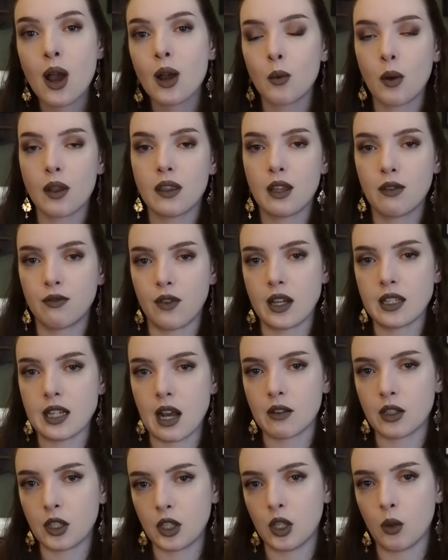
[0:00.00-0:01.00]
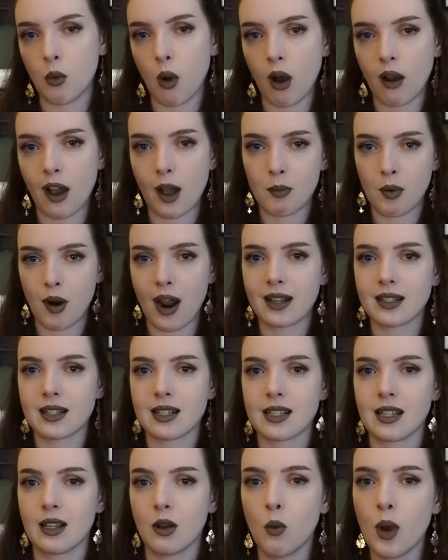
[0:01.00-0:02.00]
when they find out that you are a
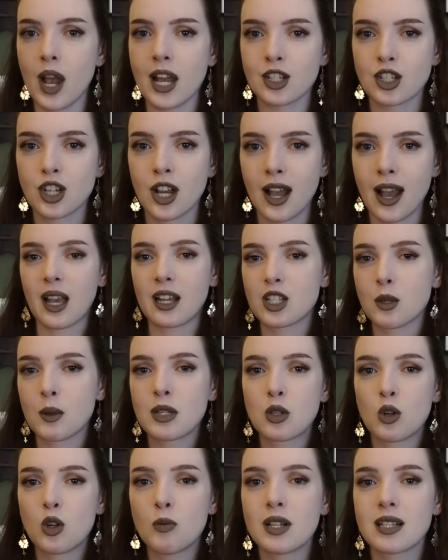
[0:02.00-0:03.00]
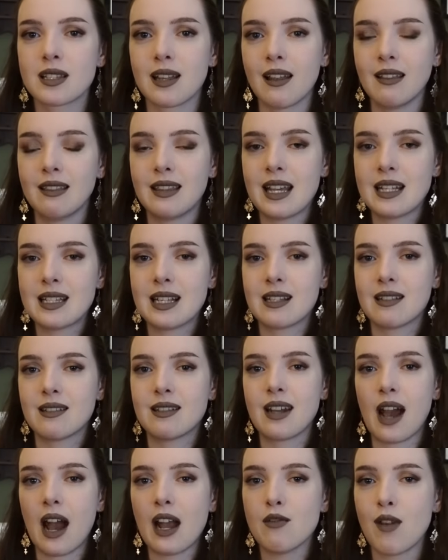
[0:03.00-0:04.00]
practicing witch. And so it's almost like this is
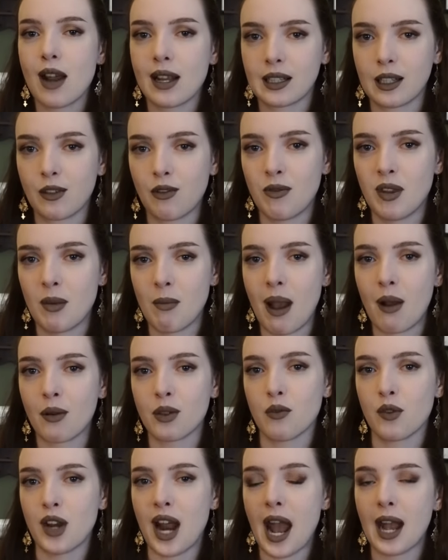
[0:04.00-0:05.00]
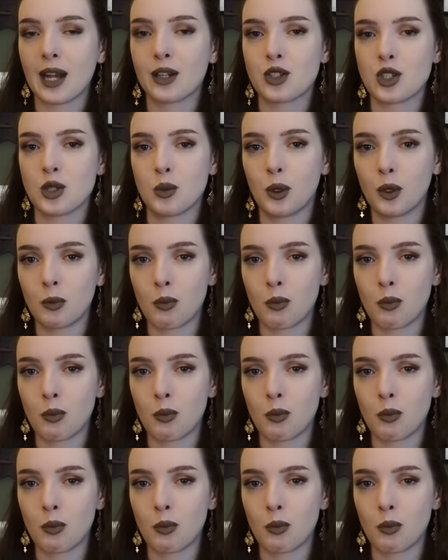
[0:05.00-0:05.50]
directly from the mouth of an actual